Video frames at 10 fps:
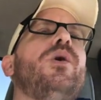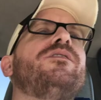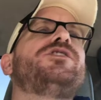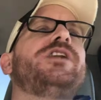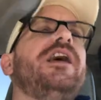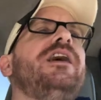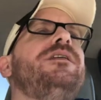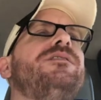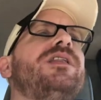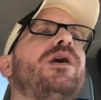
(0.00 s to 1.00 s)
the
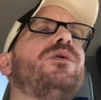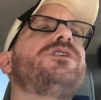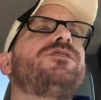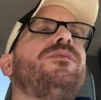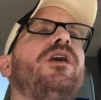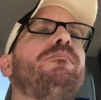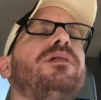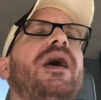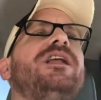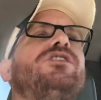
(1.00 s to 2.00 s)
UFC, there was
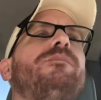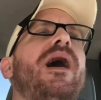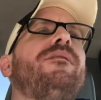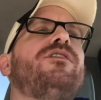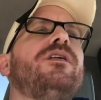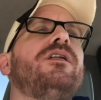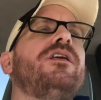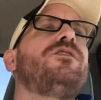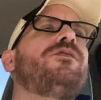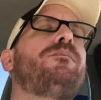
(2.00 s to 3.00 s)
complaints about
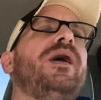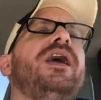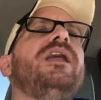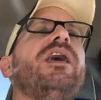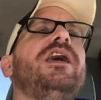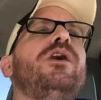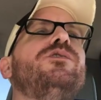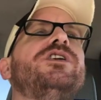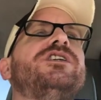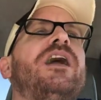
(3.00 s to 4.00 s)
the PED
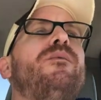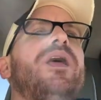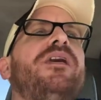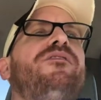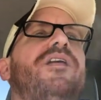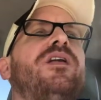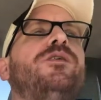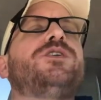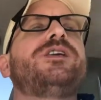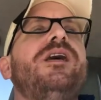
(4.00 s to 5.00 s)
usage, and I really
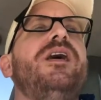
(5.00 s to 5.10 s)
feel